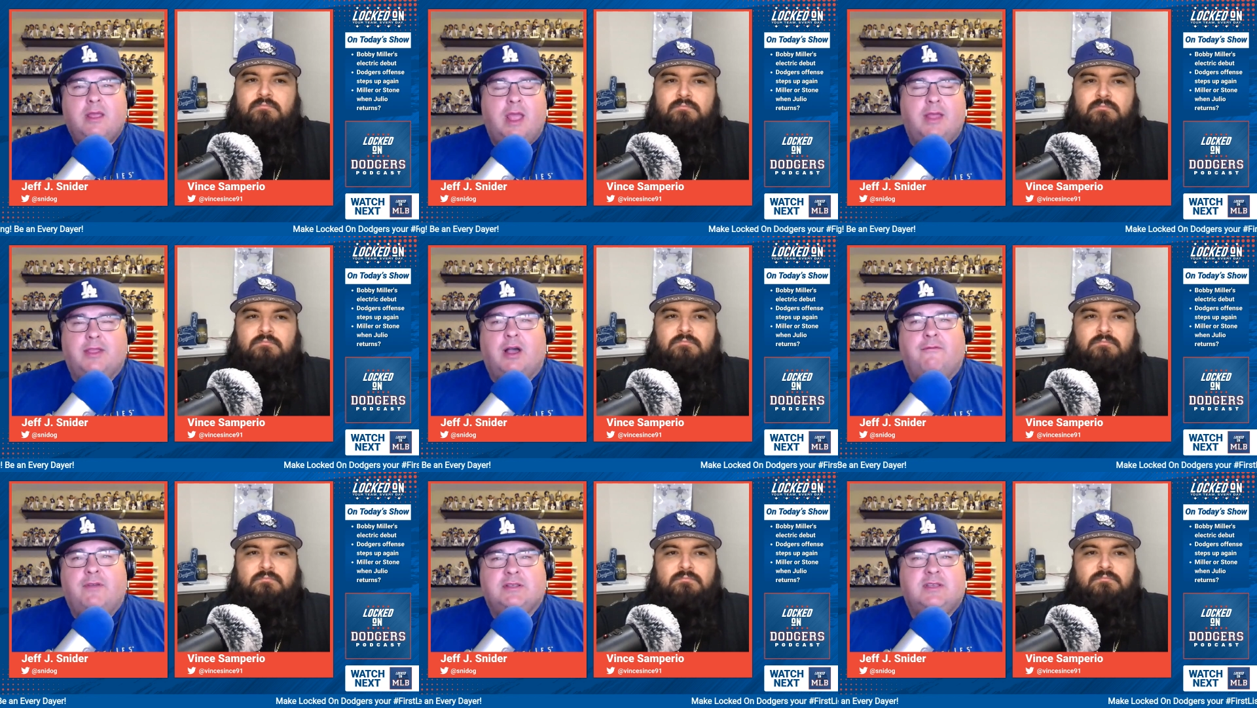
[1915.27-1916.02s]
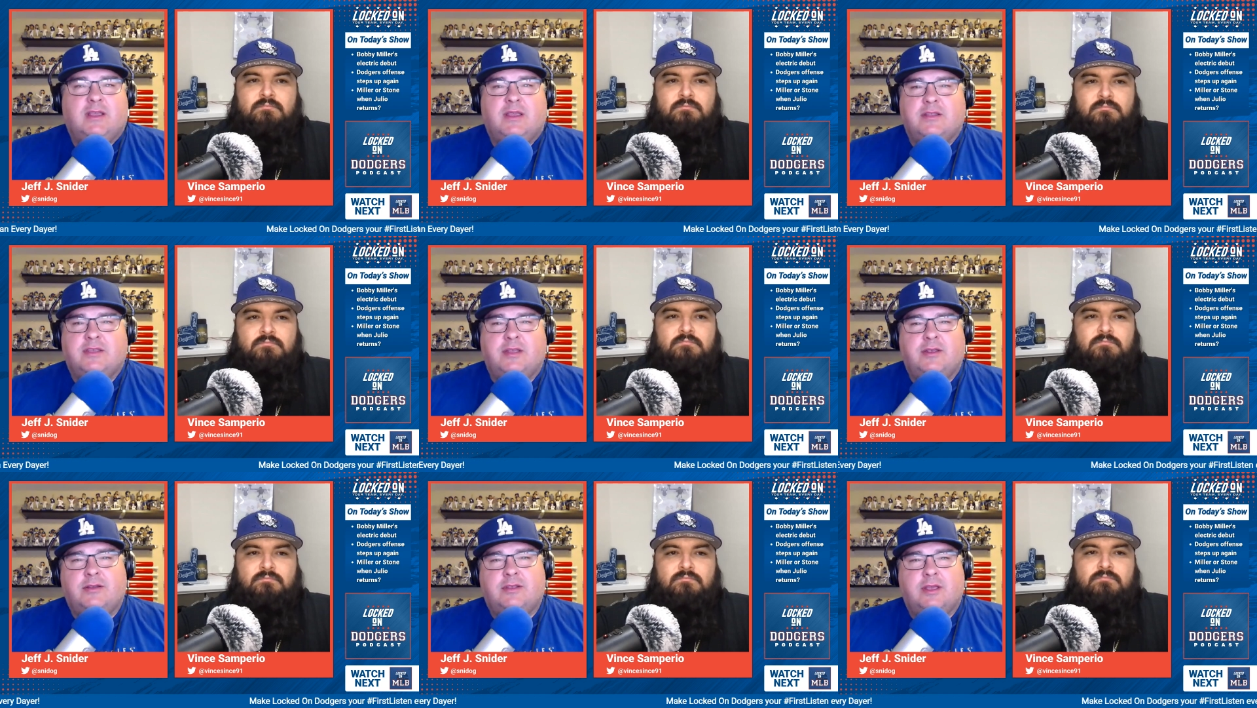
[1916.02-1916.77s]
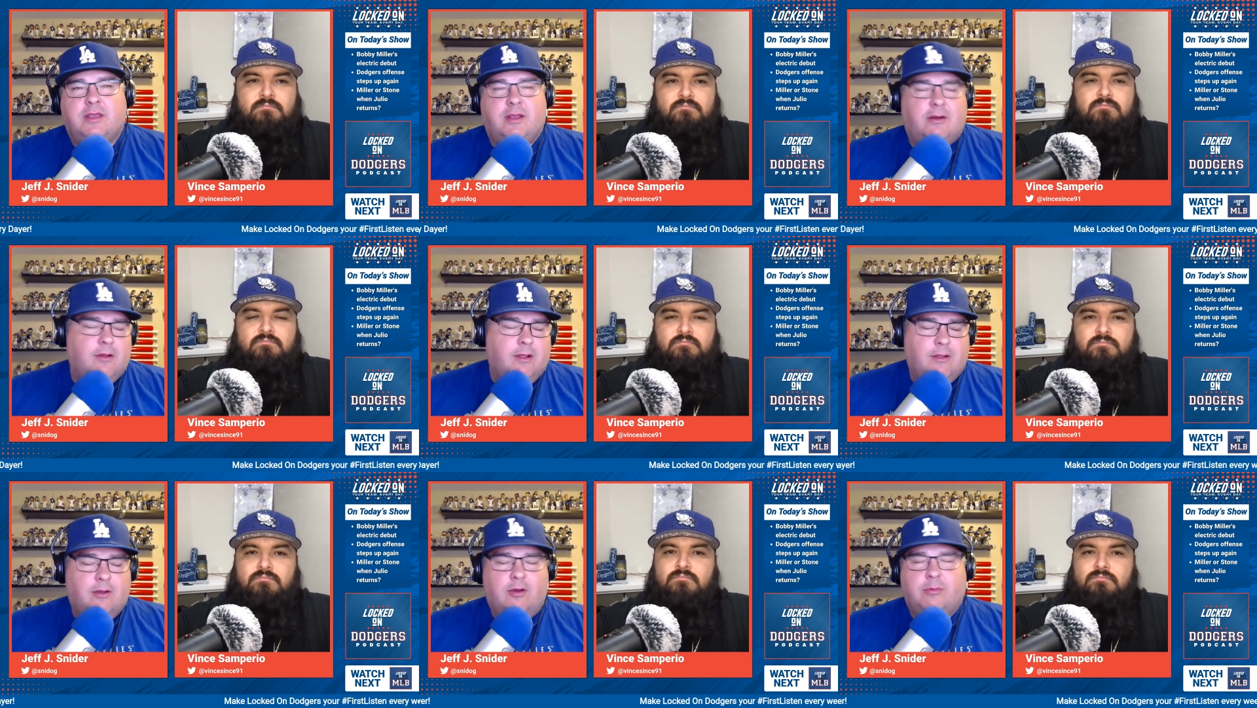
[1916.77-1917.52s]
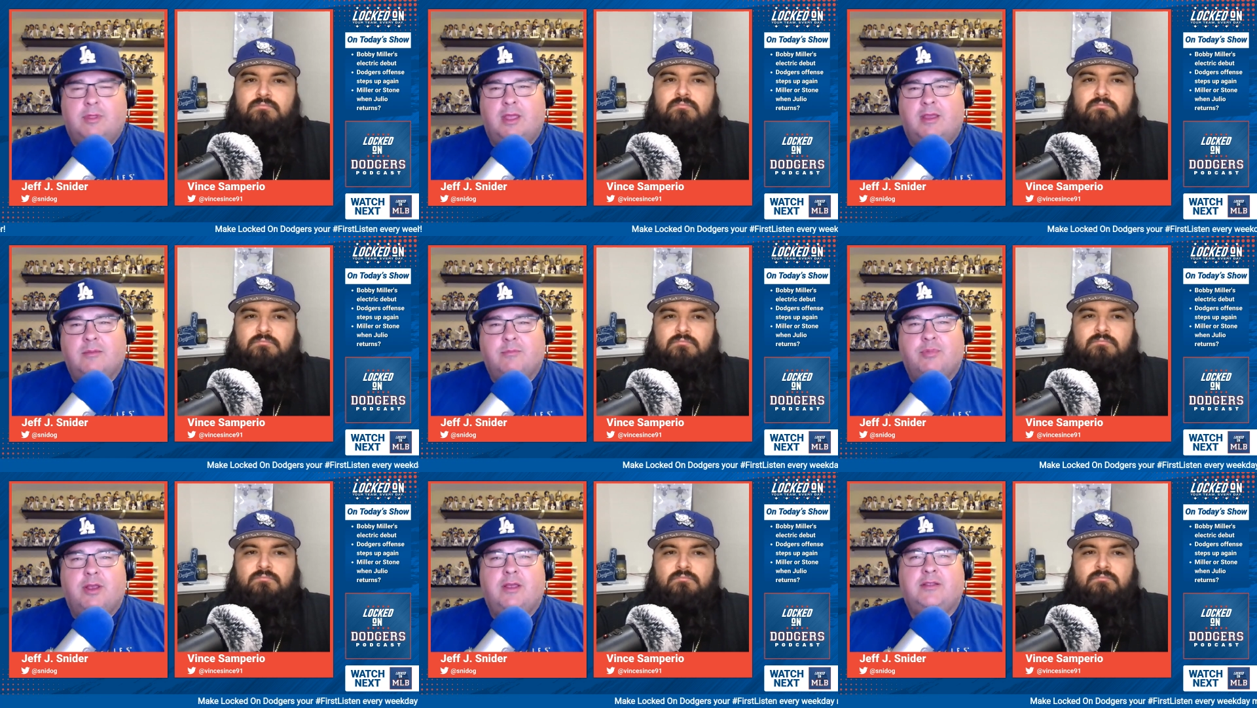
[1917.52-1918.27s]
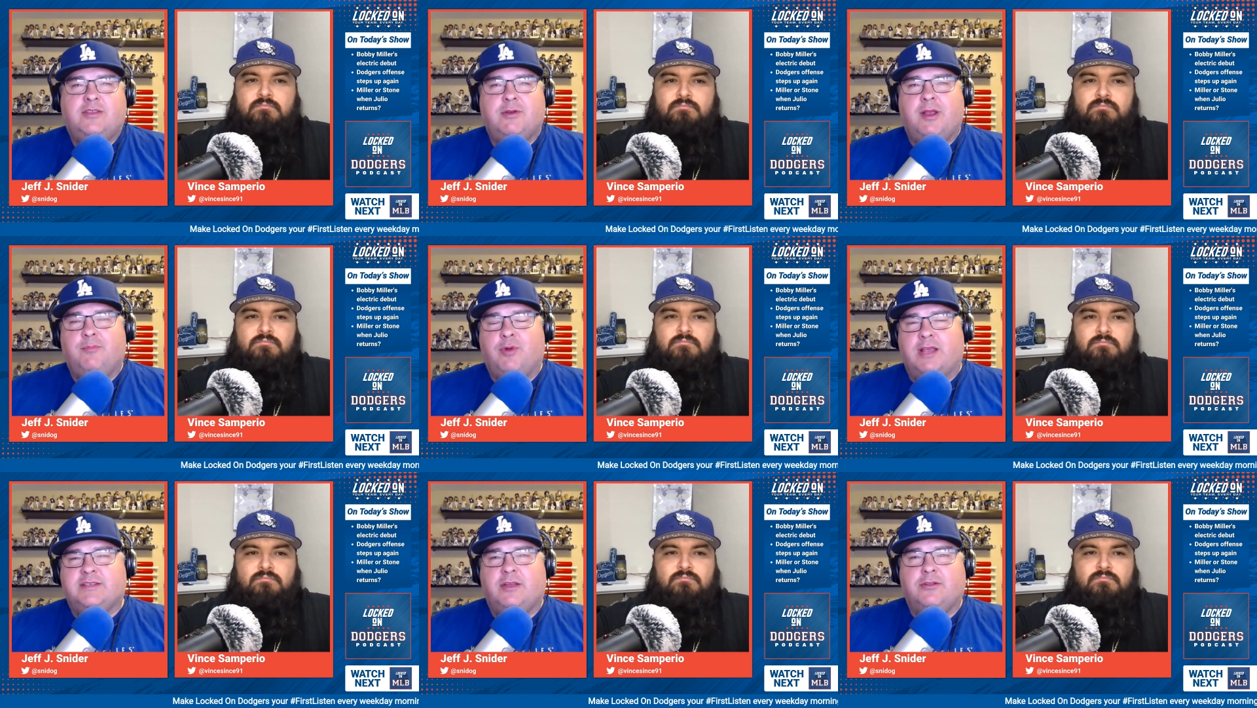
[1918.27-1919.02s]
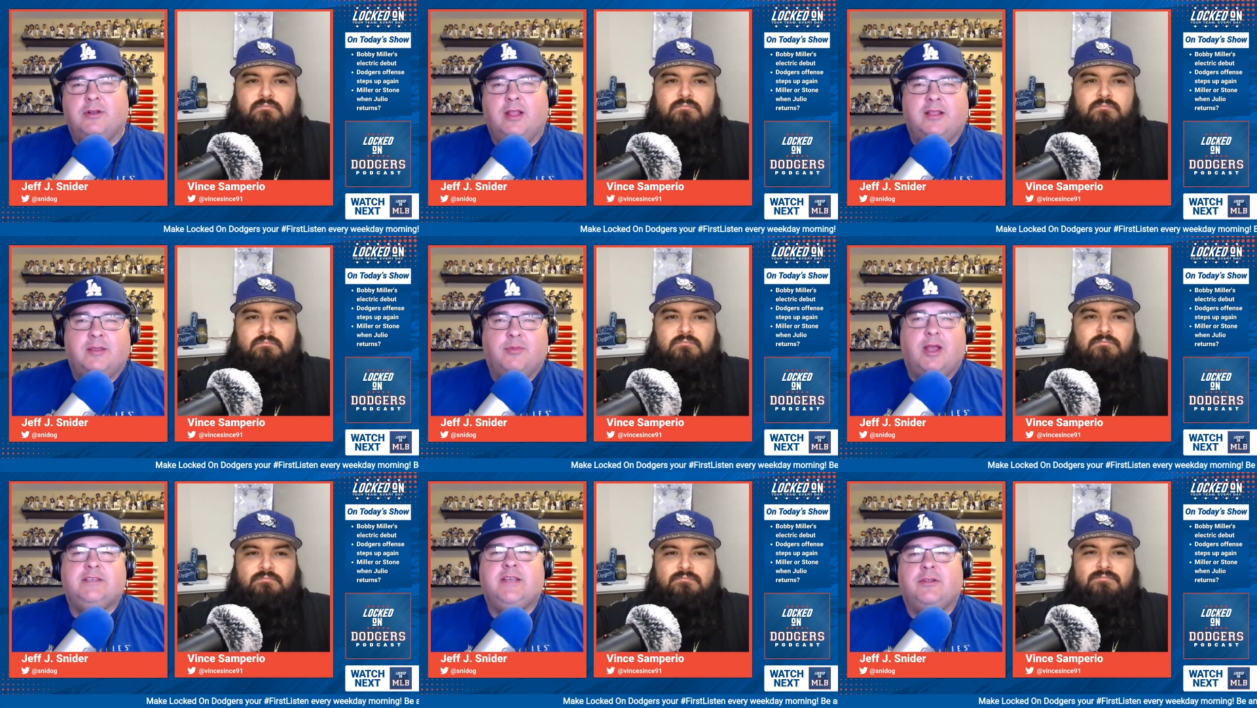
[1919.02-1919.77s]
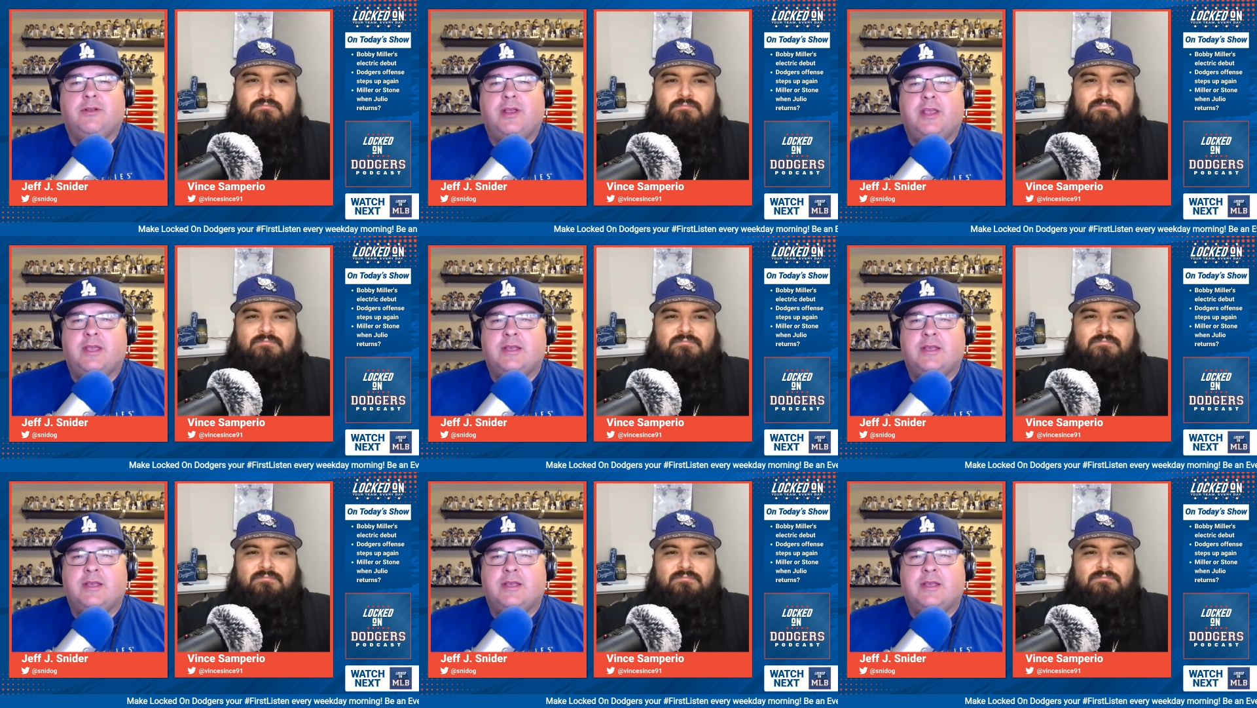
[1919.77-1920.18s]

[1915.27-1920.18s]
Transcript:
Speaker 1: and the offense can continue to you know hope they can bre- treat Bryce Elder like the Bryce Elder he